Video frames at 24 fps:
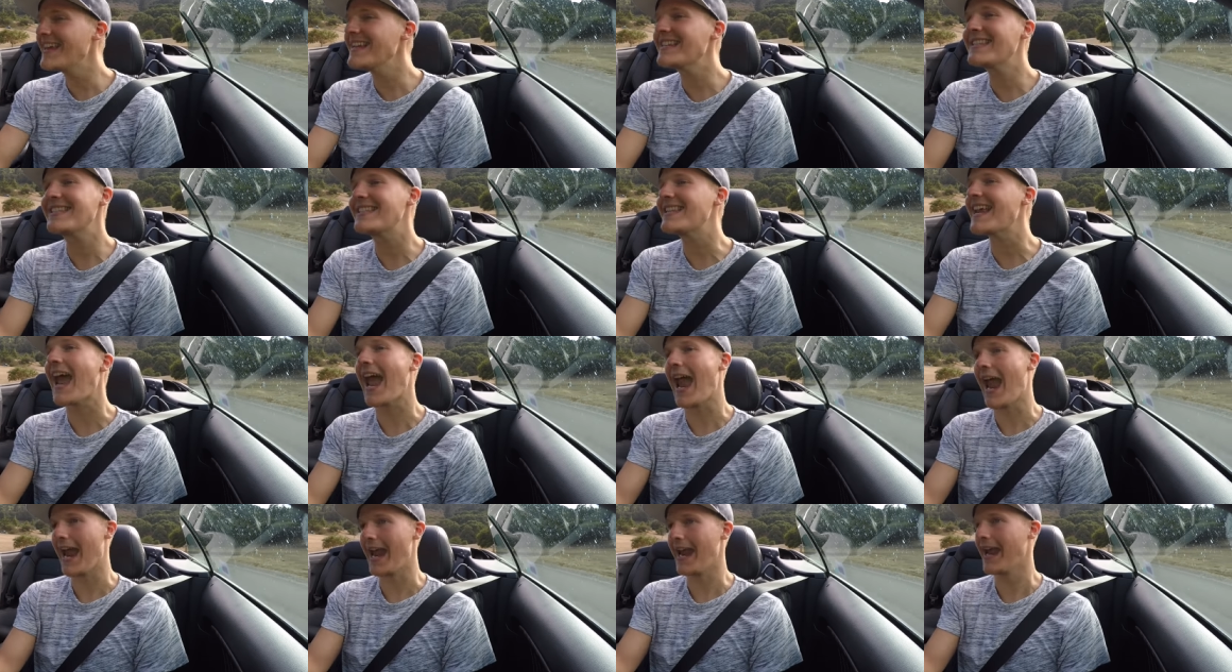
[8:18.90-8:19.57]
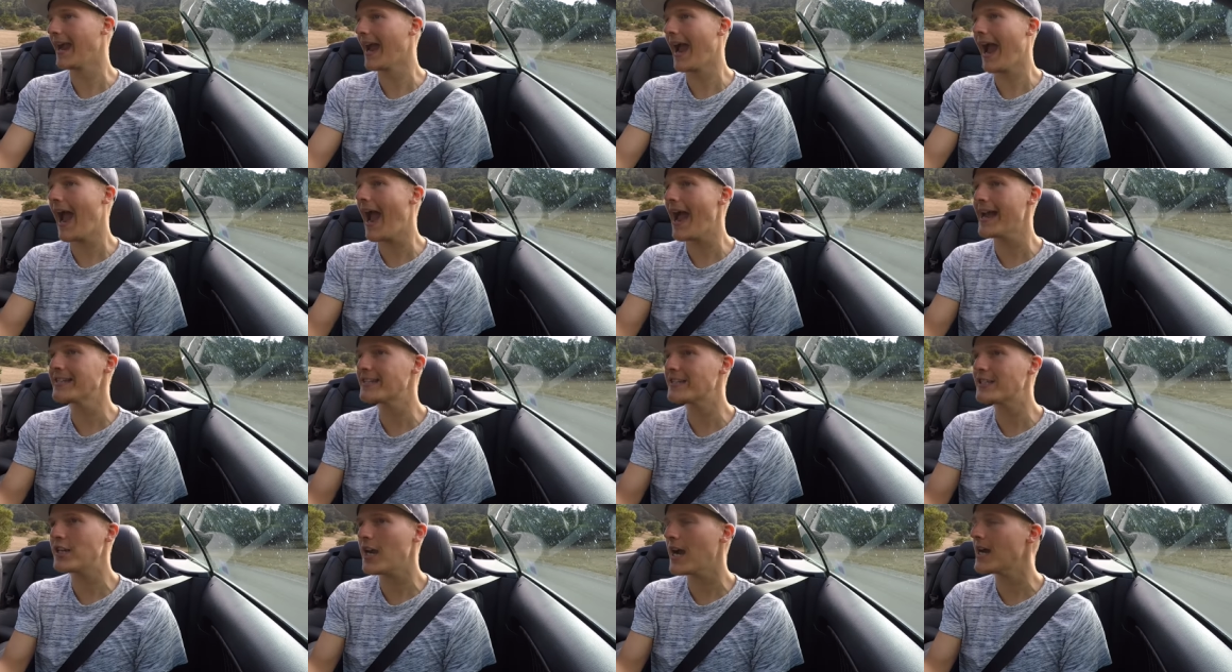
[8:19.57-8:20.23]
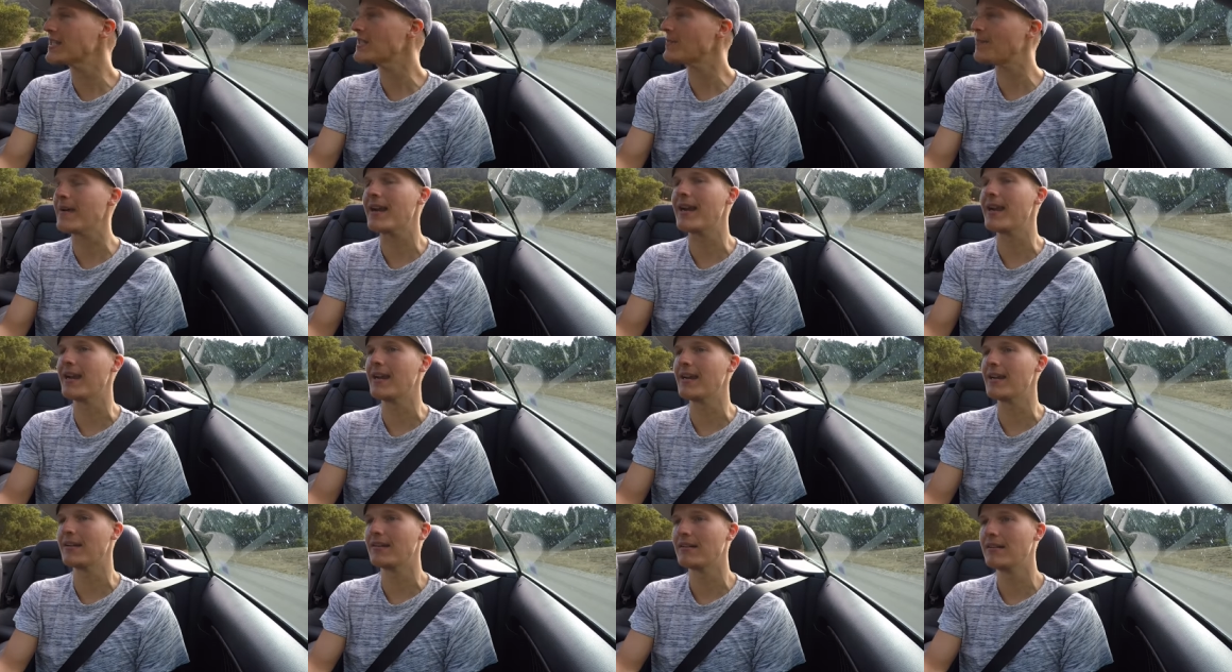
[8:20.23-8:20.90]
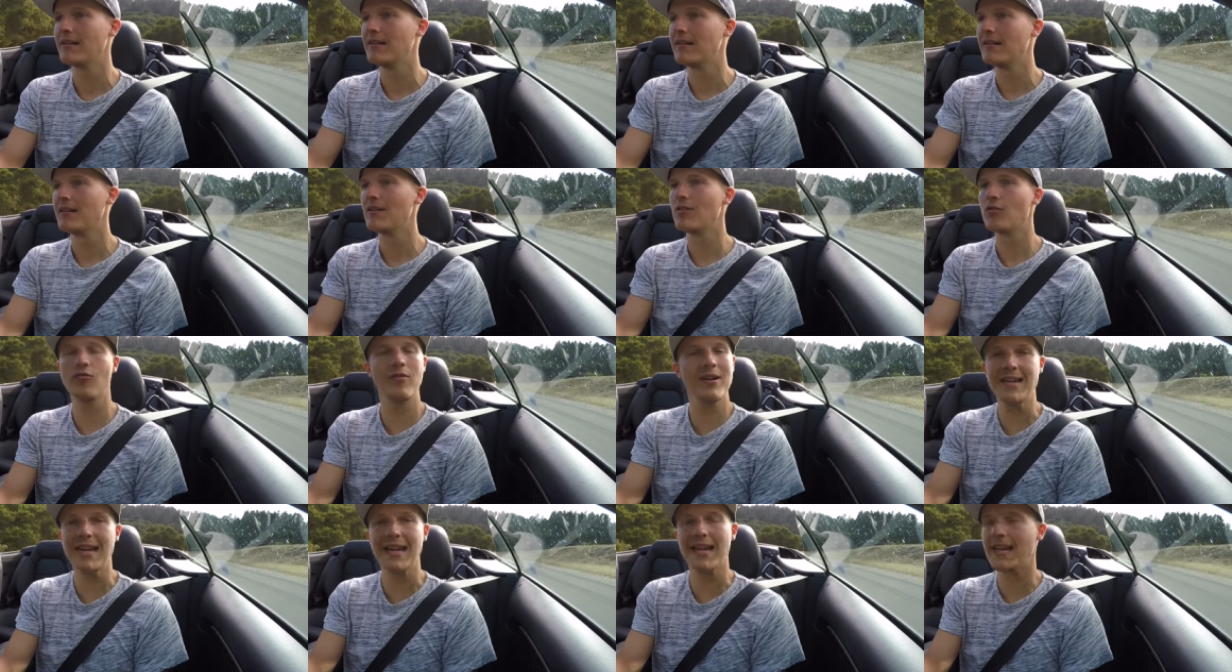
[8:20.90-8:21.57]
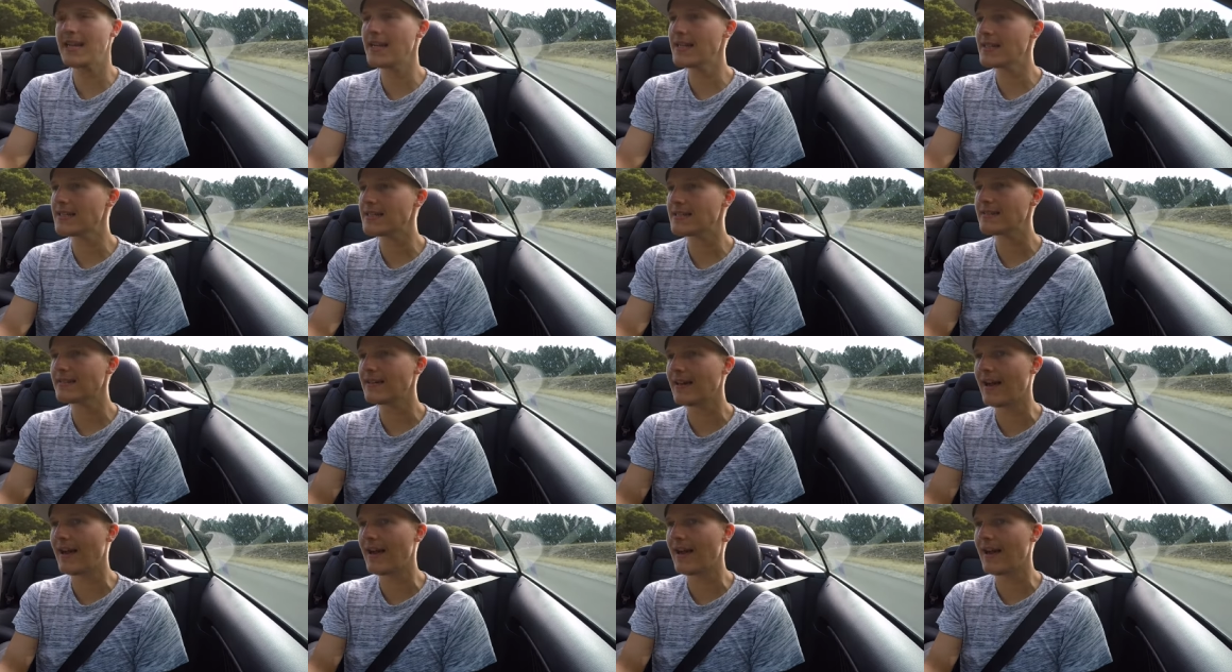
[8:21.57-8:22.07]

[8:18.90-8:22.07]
this day has just been ridiculous.